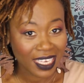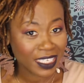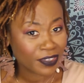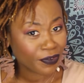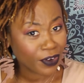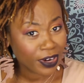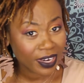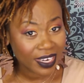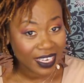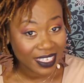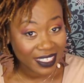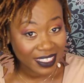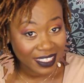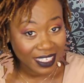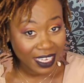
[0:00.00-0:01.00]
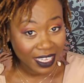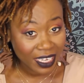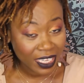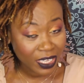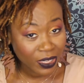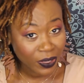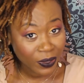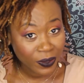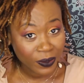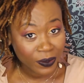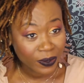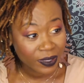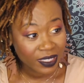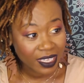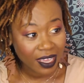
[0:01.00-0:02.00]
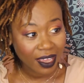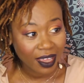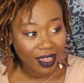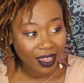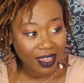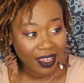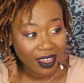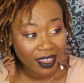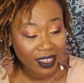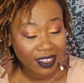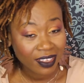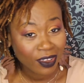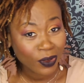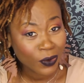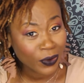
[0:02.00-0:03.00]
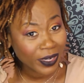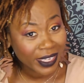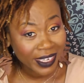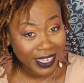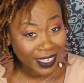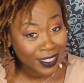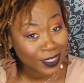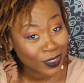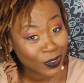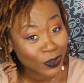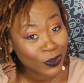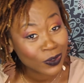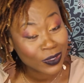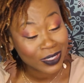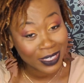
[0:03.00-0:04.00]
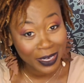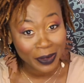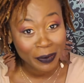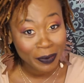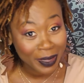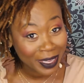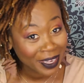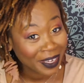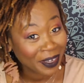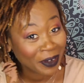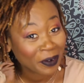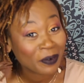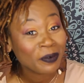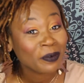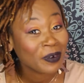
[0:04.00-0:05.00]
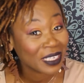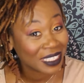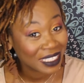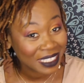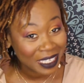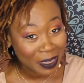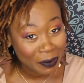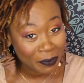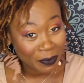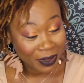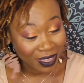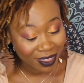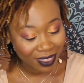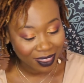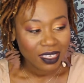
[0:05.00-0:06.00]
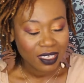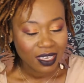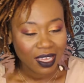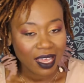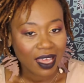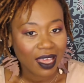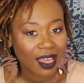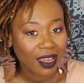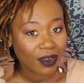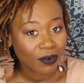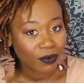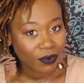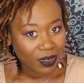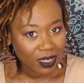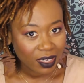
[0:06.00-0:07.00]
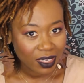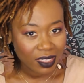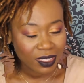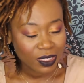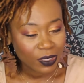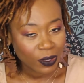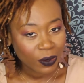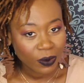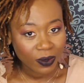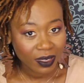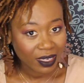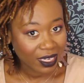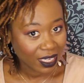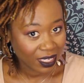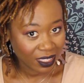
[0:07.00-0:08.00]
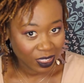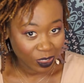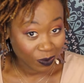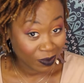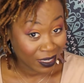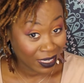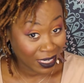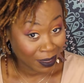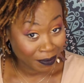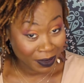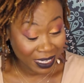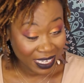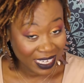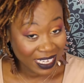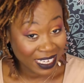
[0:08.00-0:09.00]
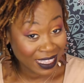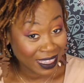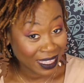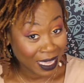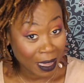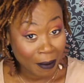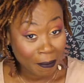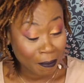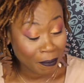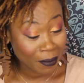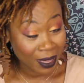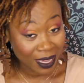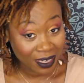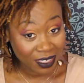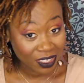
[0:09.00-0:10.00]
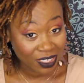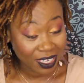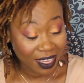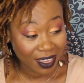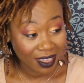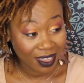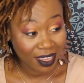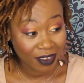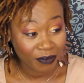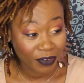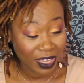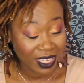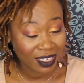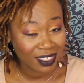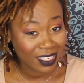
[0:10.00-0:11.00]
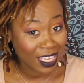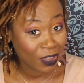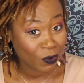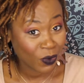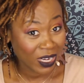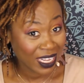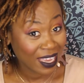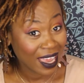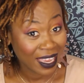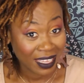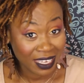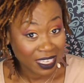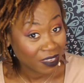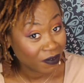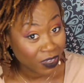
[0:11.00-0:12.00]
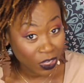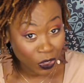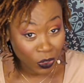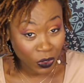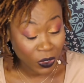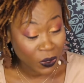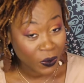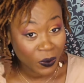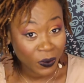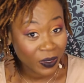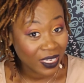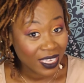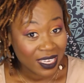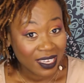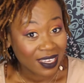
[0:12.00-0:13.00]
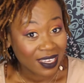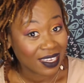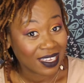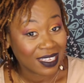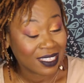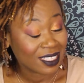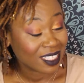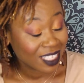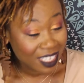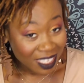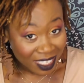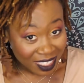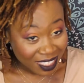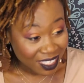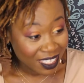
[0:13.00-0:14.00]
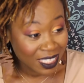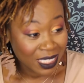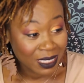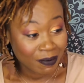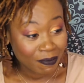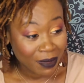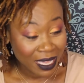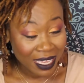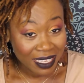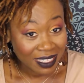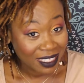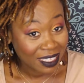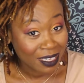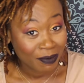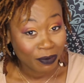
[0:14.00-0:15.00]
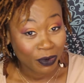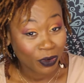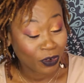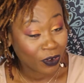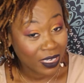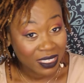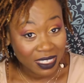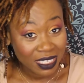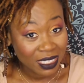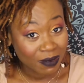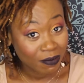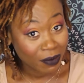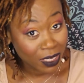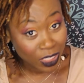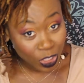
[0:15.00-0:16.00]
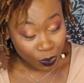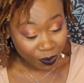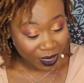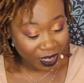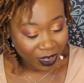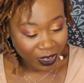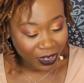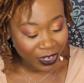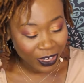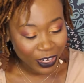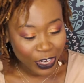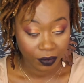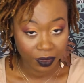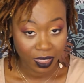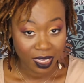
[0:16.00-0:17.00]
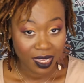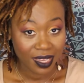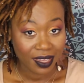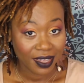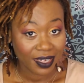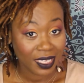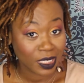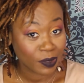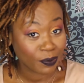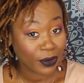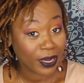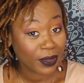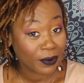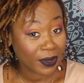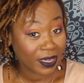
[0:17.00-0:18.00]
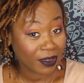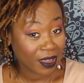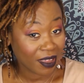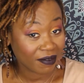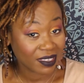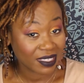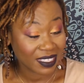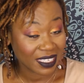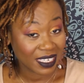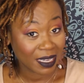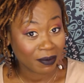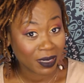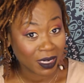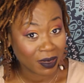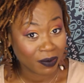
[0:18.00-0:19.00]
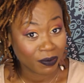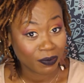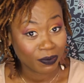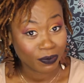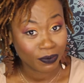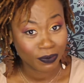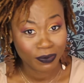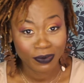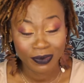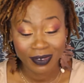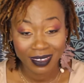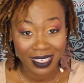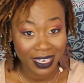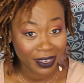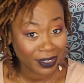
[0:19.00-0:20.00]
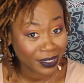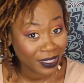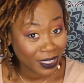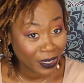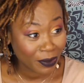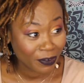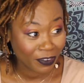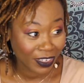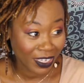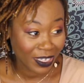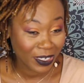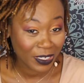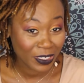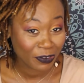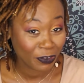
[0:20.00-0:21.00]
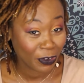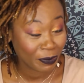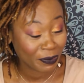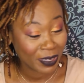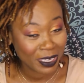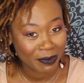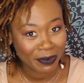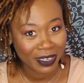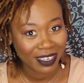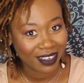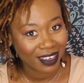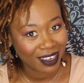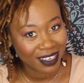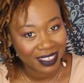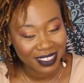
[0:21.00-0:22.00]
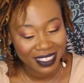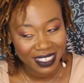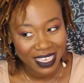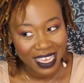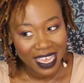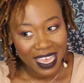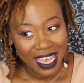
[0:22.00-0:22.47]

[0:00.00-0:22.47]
As far as styling goes, I only like to style my hair once a month. I really don't like to manipulate it that much. I find that when I leave it alone, it does its best. It progresses much better. That's probably why you haven't seen that many hairstyle videos from me, because